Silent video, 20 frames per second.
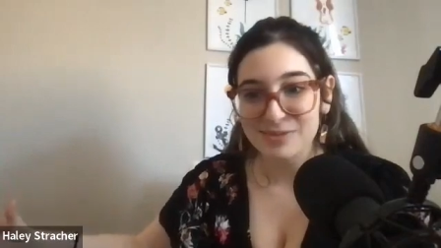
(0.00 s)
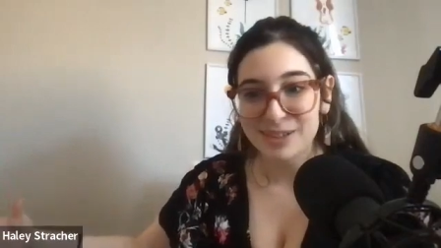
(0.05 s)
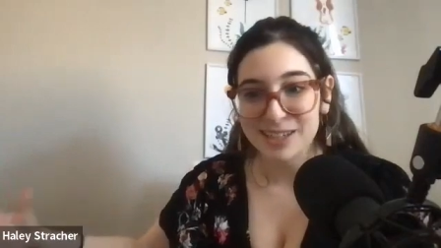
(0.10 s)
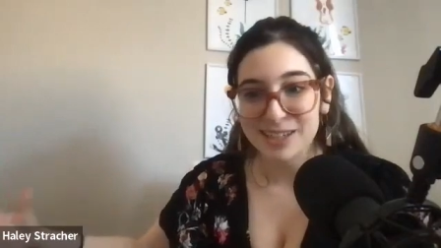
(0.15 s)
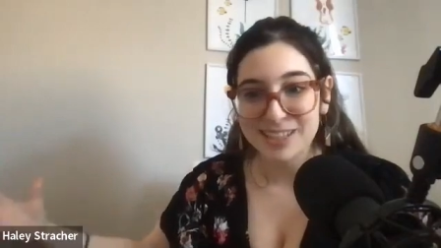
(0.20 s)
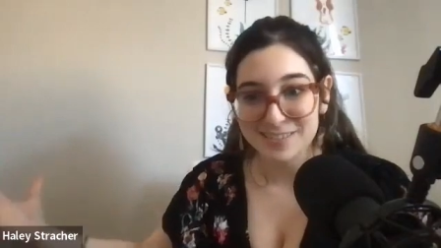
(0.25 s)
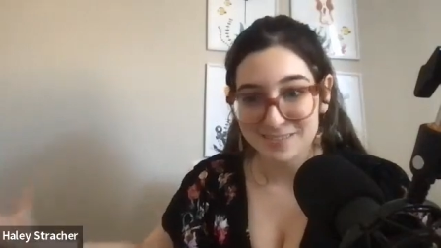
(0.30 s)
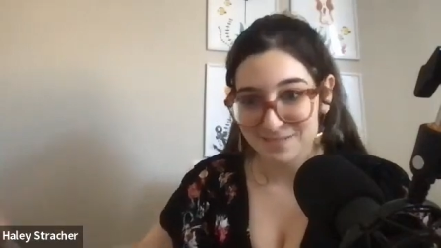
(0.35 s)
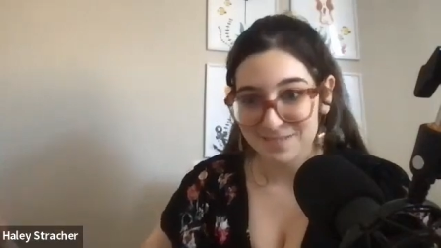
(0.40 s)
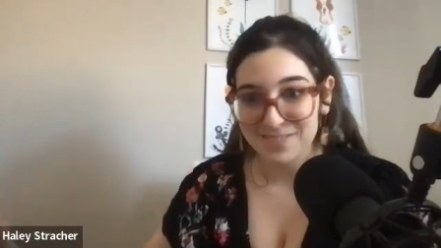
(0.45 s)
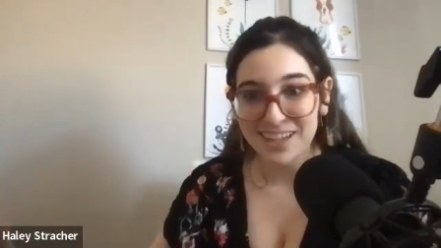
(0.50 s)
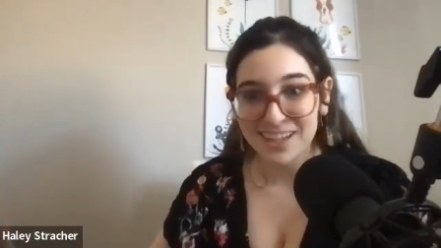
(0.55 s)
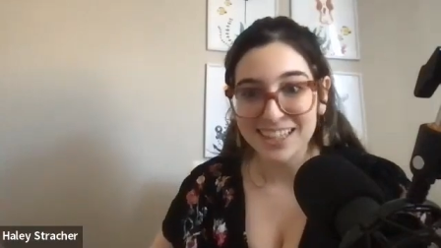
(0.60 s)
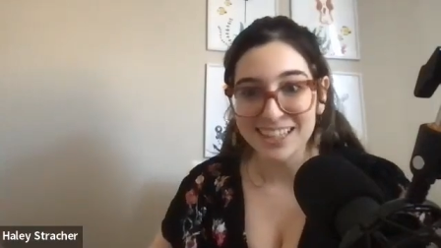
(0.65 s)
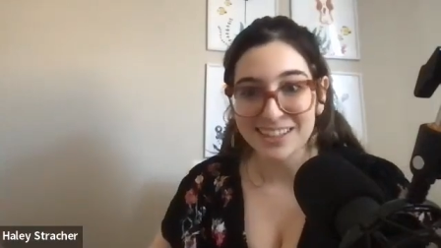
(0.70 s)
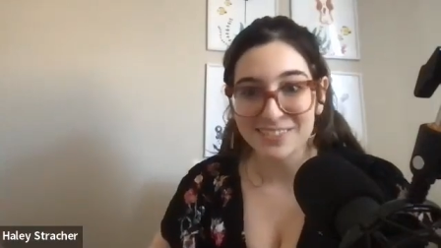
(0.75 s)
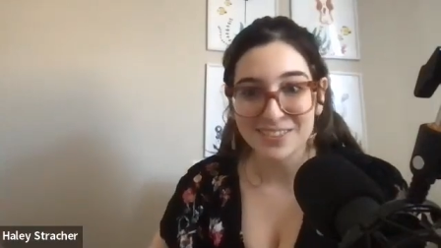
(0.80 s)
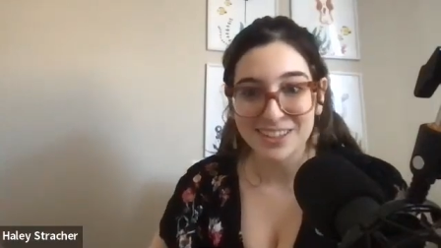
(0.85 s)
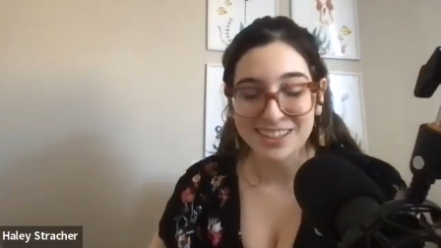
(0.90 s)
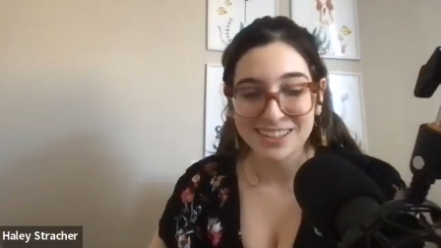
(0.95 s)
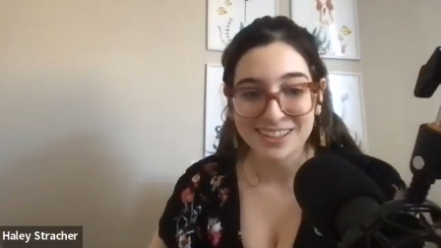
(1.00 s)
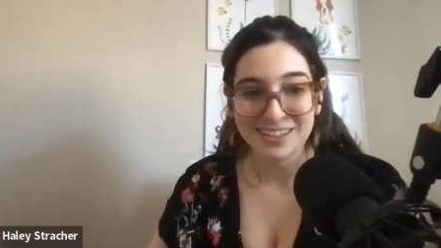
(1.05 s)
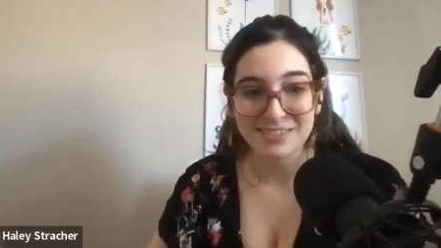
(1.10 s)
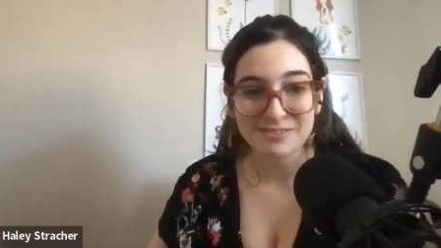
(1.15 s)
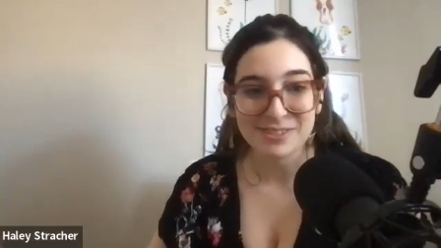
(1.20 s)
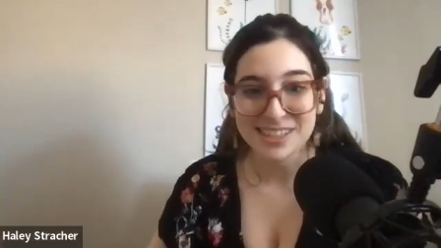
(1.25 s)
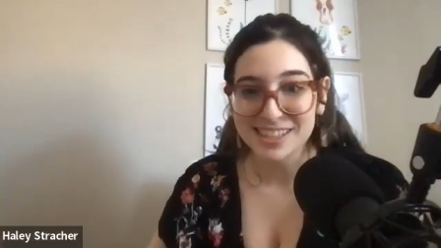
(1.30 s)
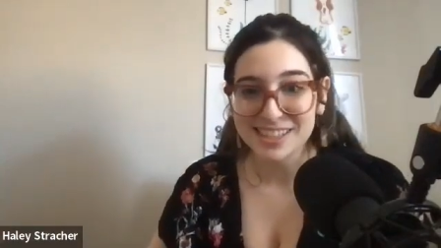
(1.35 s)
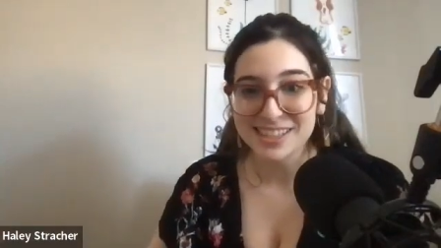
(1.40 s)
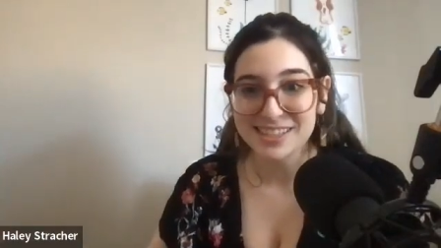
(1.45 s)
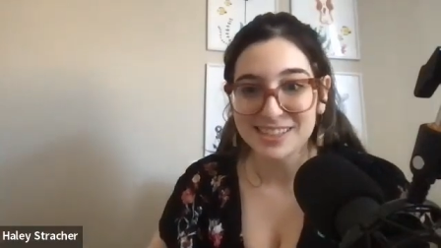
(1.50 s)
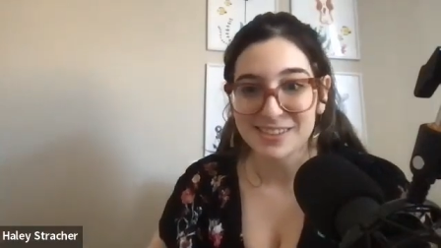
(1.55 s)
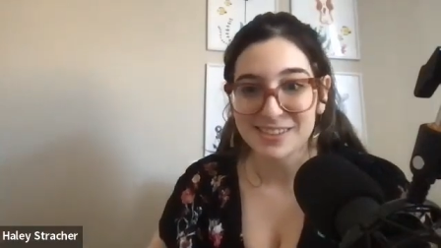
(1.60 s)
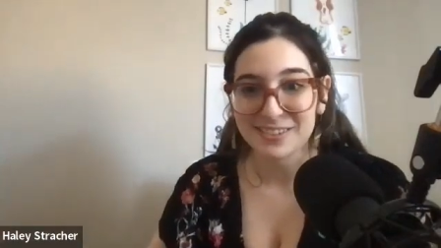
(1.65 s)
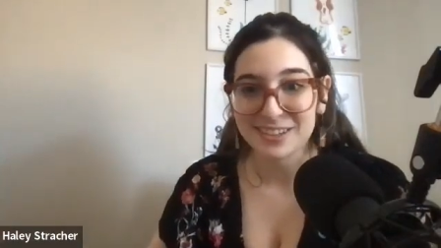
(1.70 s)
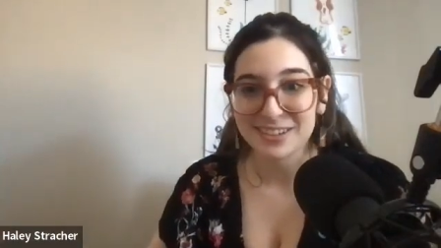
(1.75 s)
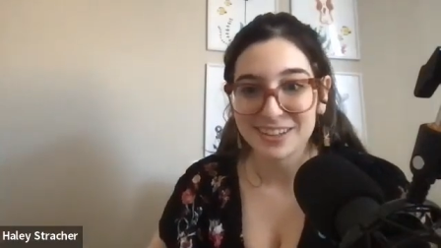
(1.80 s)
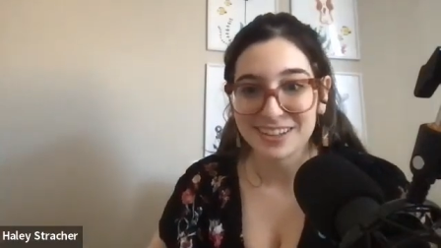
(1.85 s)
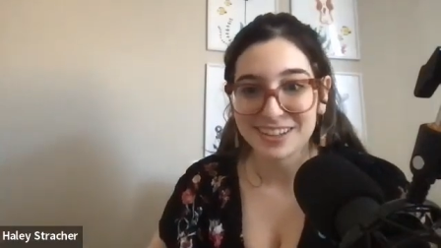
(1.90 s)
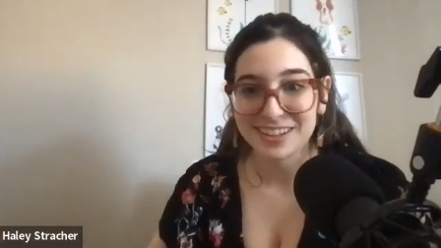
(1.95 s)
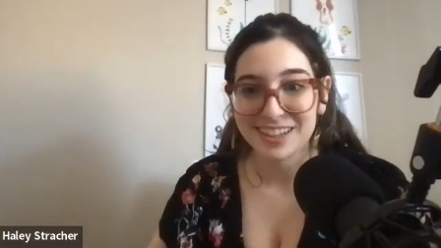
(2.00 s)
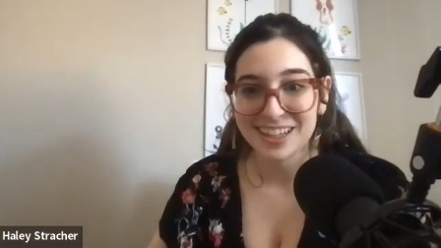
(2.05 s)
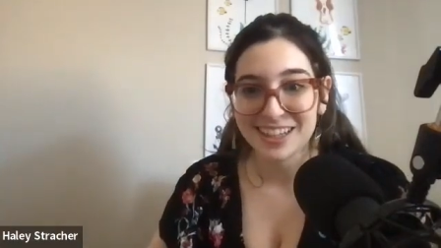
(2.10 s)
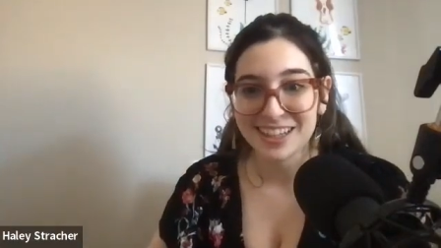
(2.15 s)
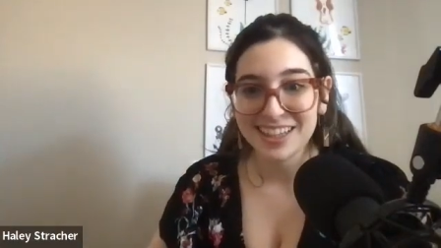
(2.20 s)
But it's funny when you're a business owner,